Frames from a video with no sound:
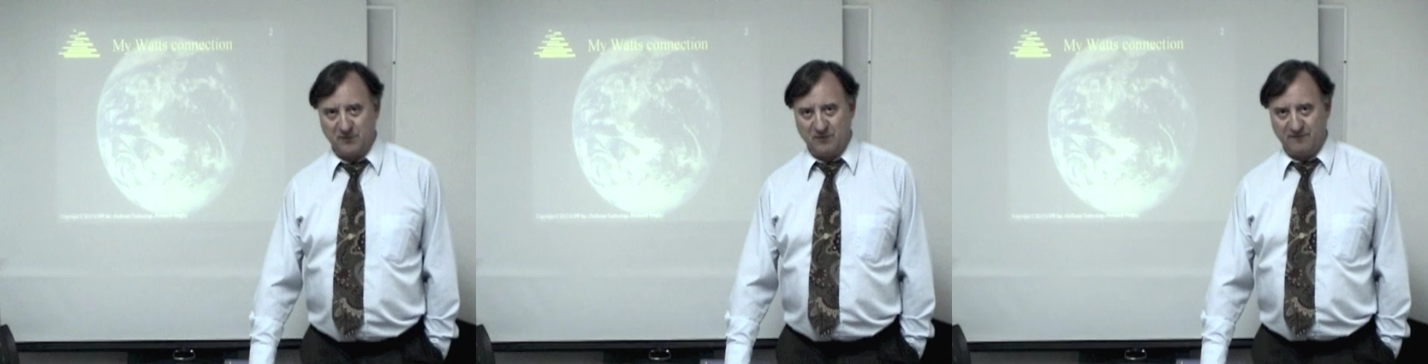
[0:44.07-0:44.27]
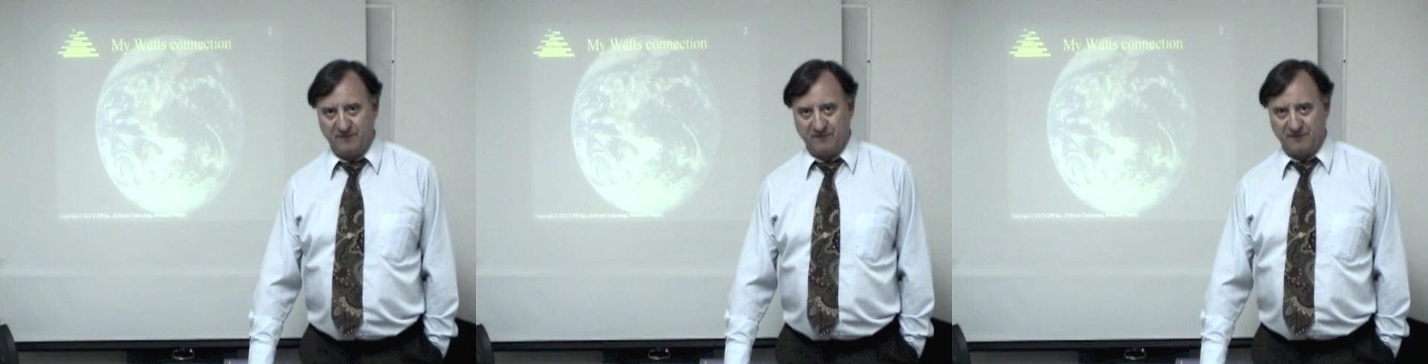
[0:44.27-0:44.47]

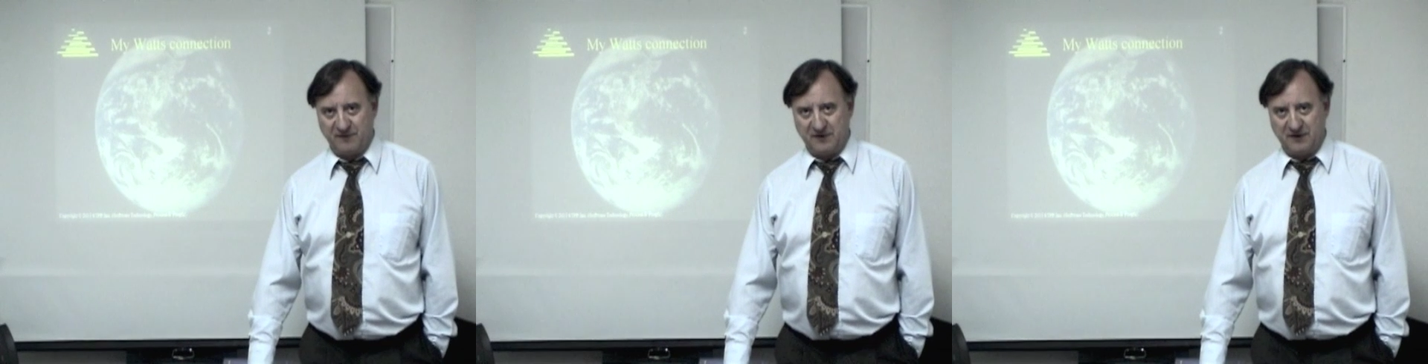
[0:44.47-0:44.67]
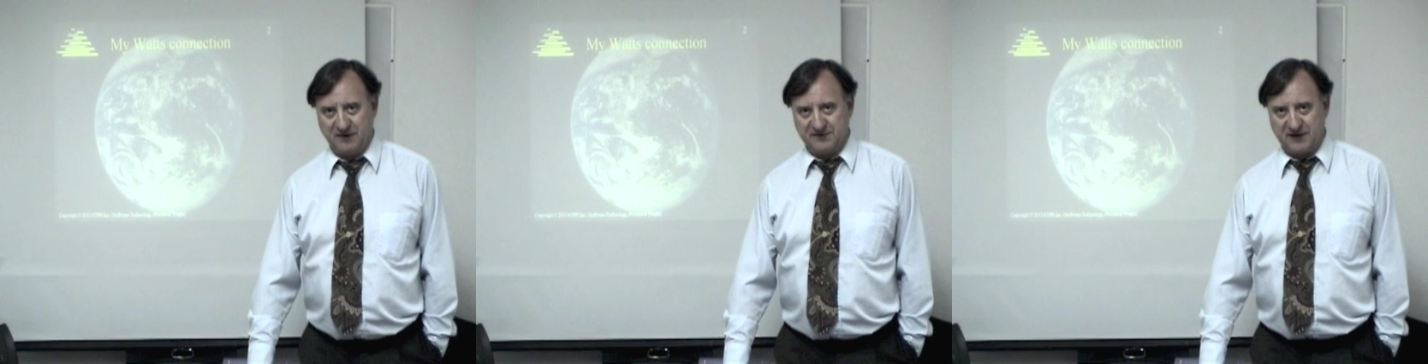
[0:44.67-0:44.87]
over the
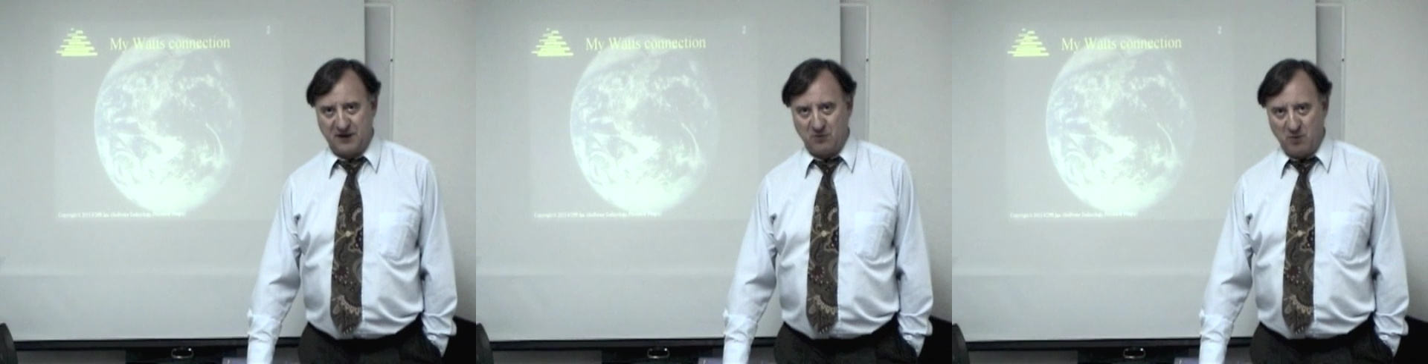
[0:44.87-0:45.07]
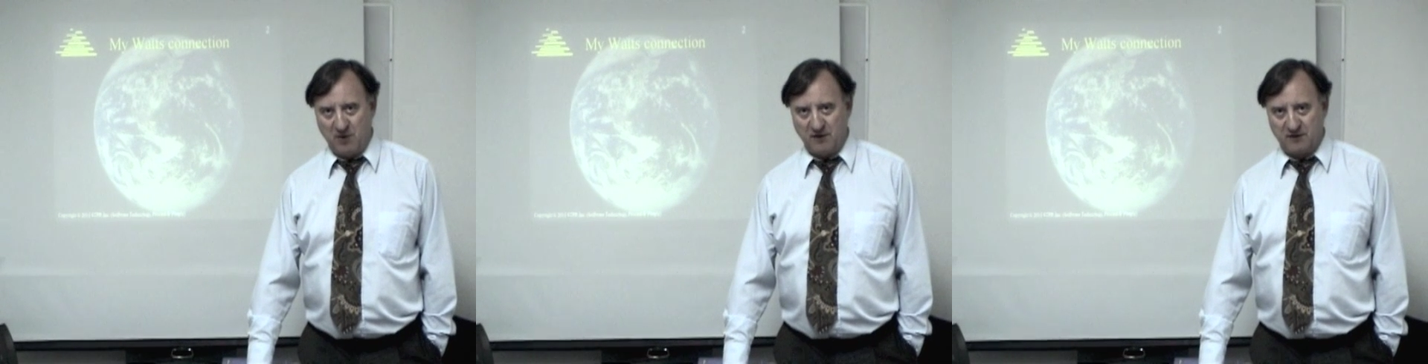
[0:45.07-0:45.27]
years I
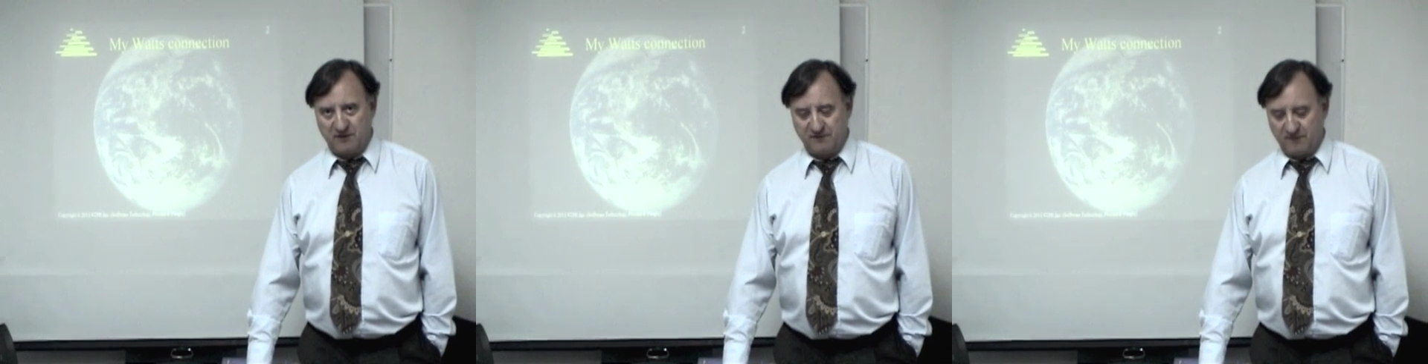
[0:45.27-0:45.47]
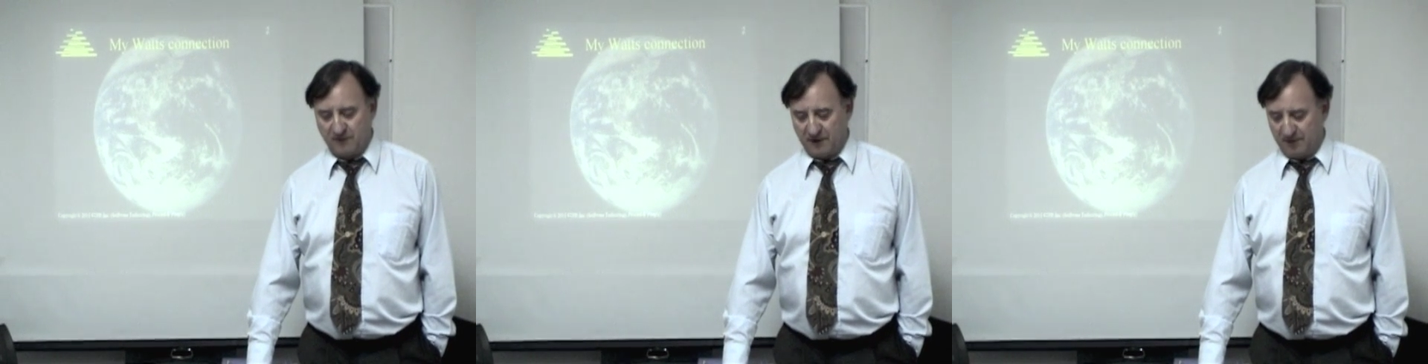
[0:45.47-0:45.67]
worked
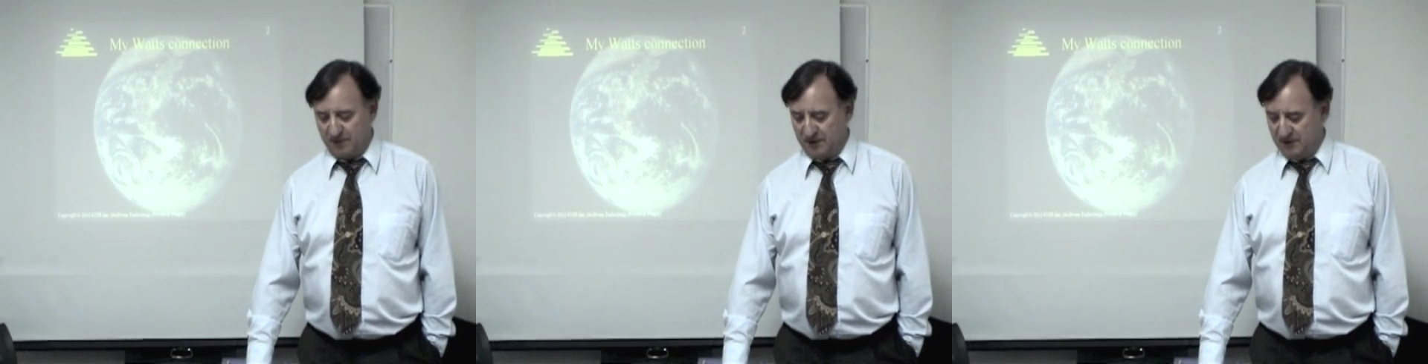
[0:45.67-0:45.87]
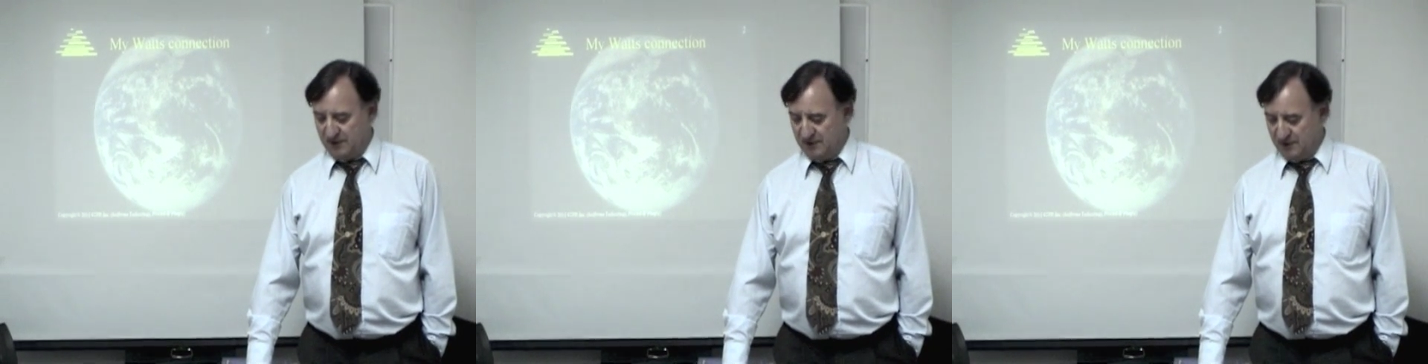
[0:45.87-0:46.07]
for him